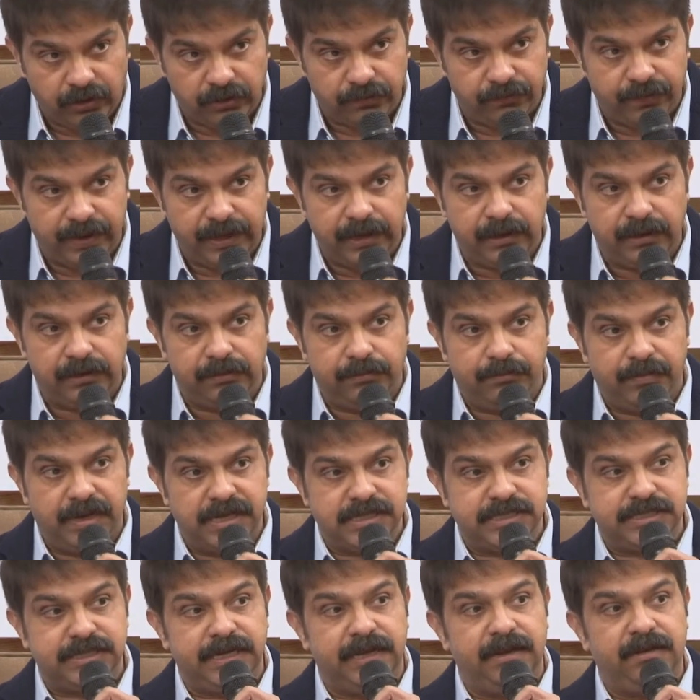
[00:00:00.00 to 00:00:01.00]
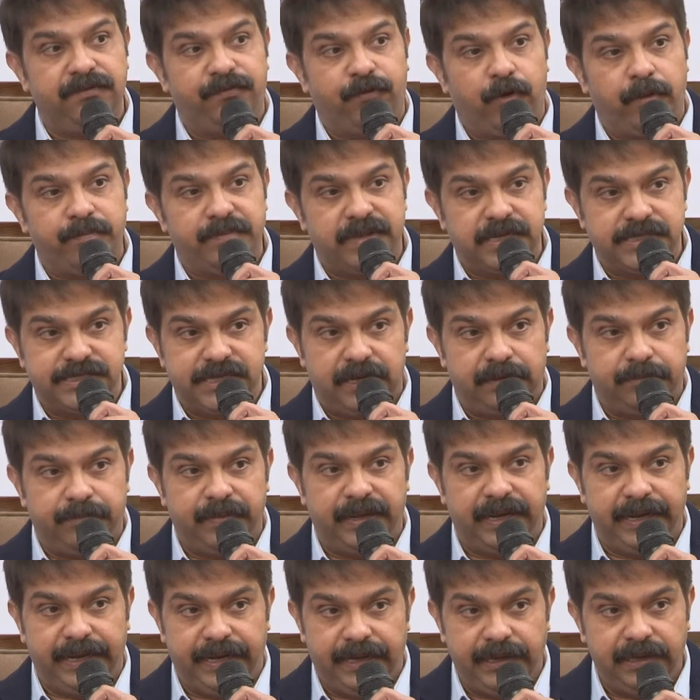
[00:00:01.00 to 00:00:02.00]
one machine from the
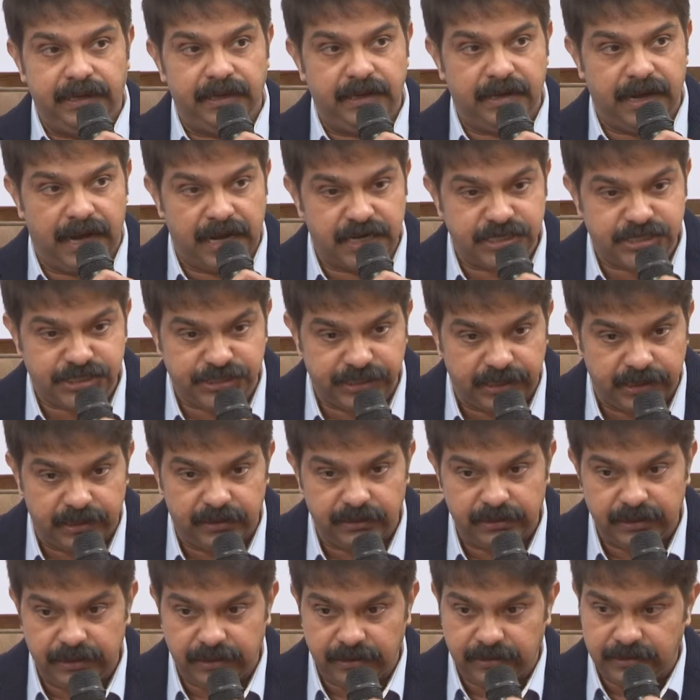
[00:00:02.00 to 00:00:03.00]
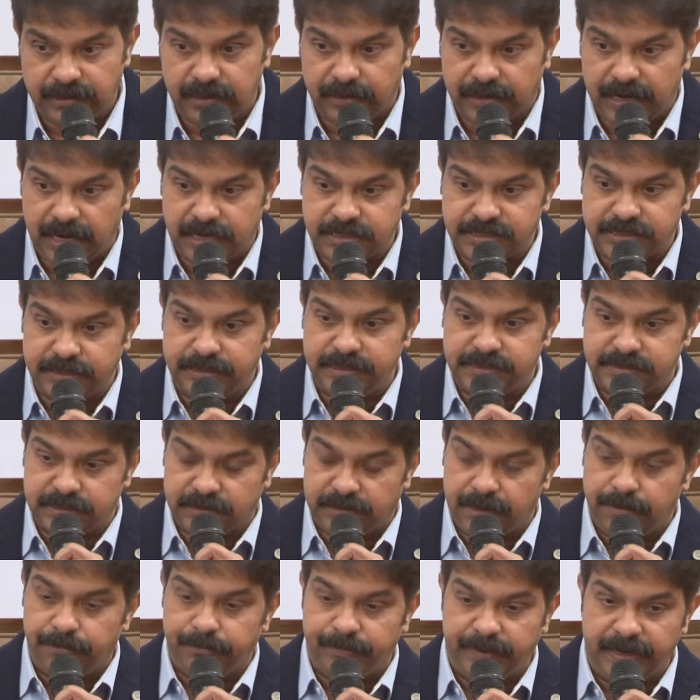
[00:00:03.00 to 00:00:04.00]
Germany, Karcher, the Karcher is a
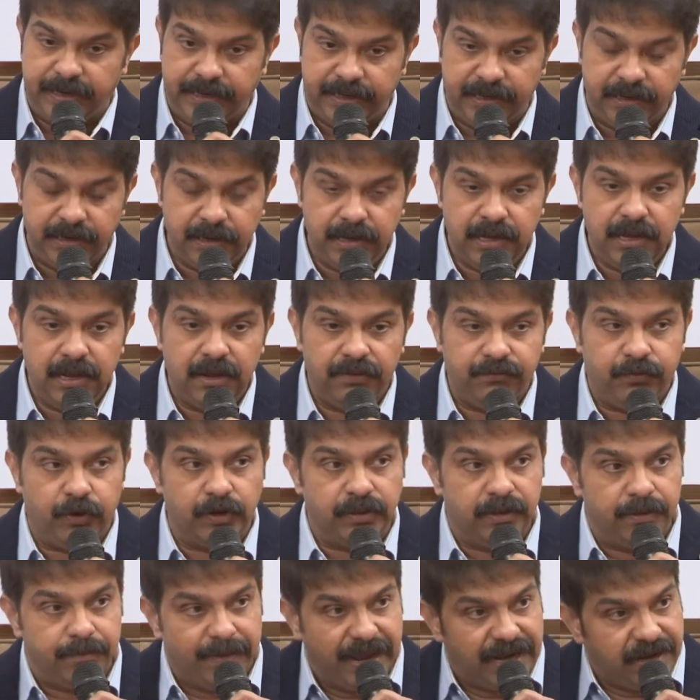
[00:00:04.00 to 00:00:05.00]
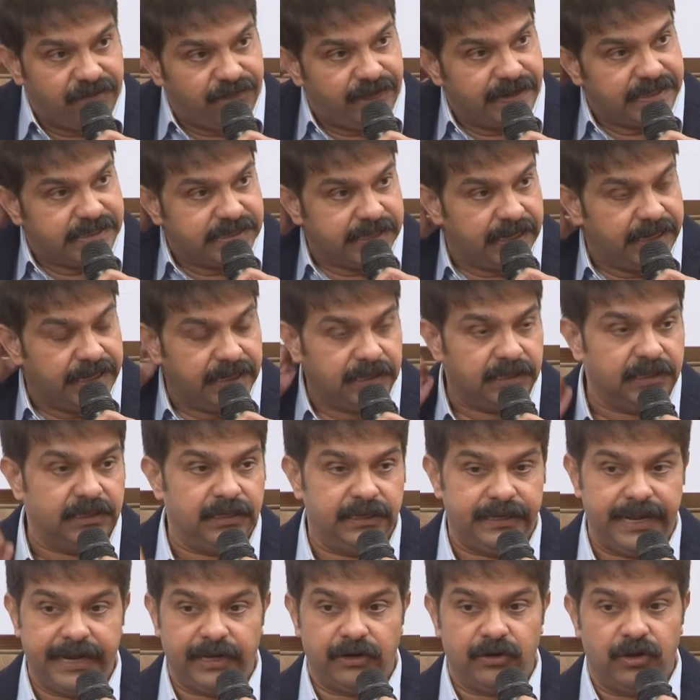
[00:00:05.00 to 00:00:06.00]
company for the manufacturing the
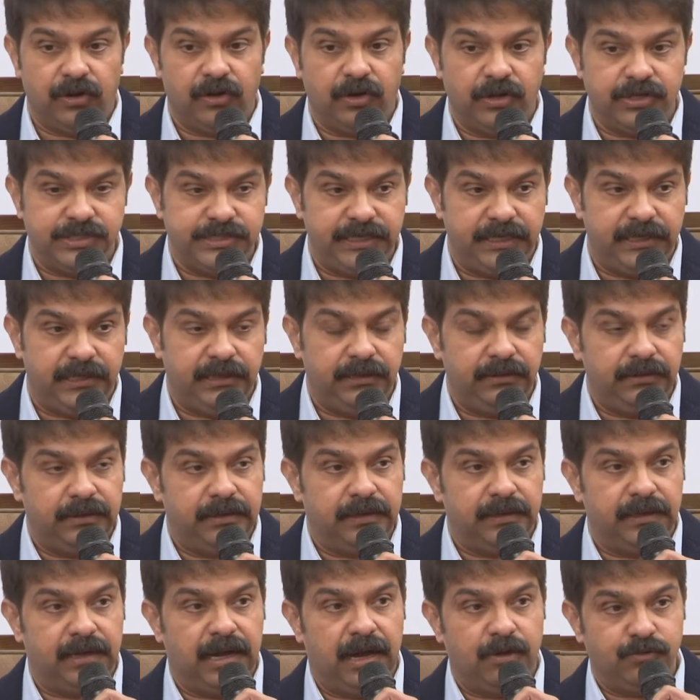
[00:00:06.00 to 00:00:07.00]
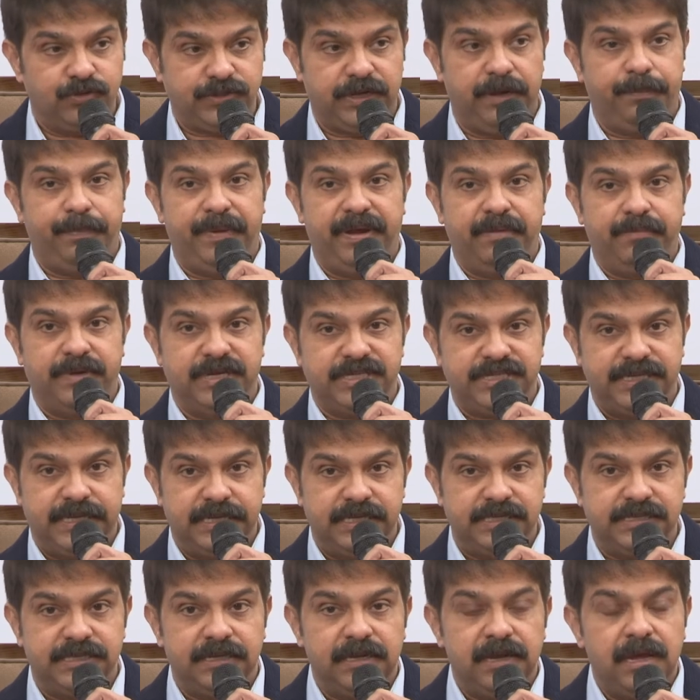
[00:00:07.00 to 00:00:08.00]
technology uh, housekeeping
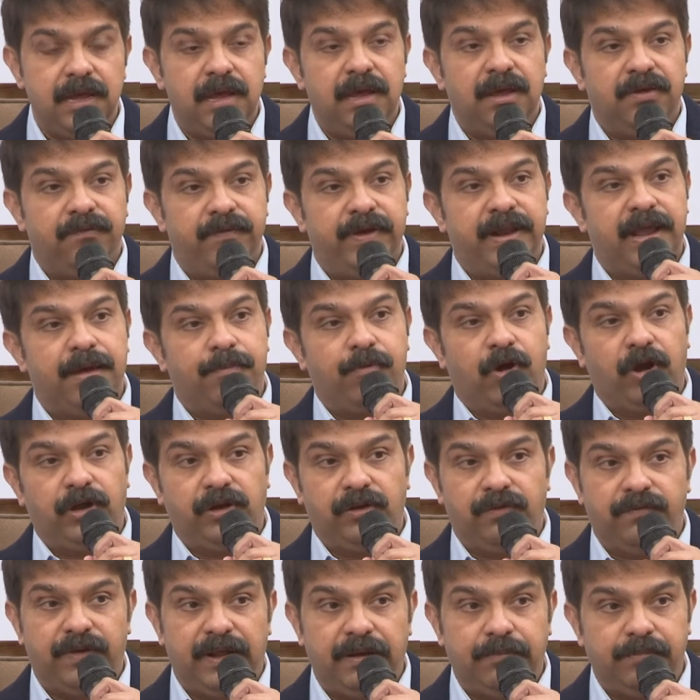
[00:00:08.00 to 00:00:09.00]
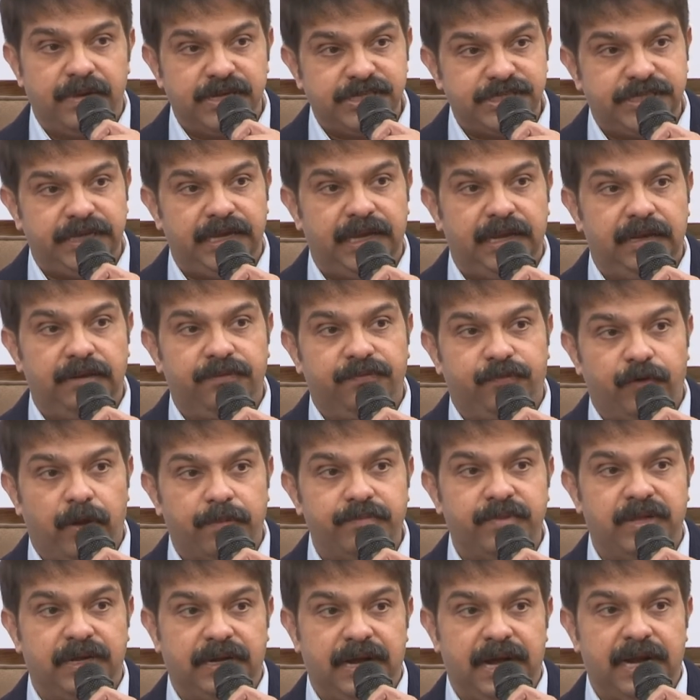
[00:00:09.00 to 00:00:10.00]
machines. When I bought a one machine
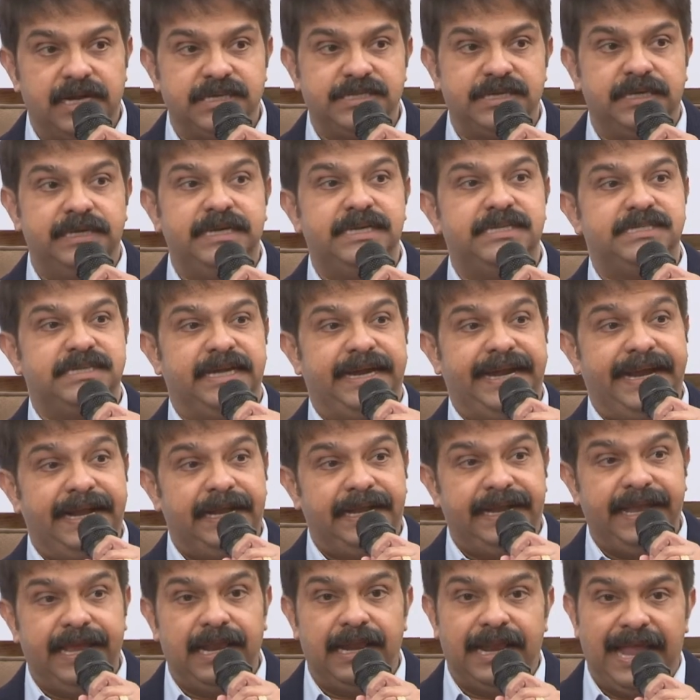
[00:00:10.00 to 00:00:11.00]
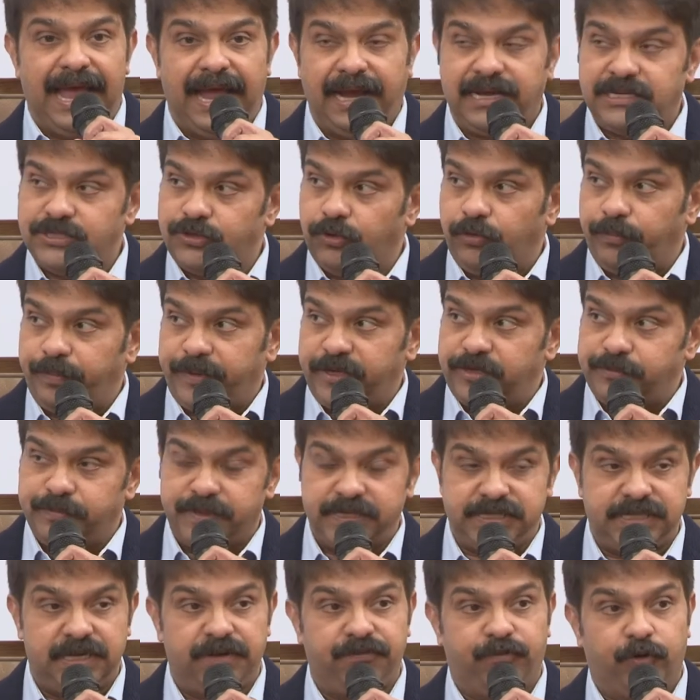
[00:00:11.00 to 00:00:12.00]
from the Karcher, it's a 80 lakhs rupees
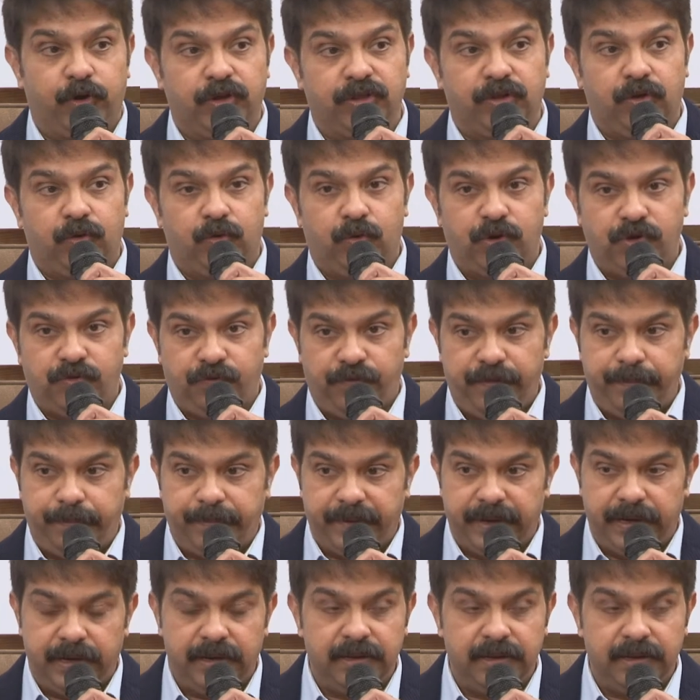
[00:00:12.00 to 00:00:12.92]
machine for the road sweeper.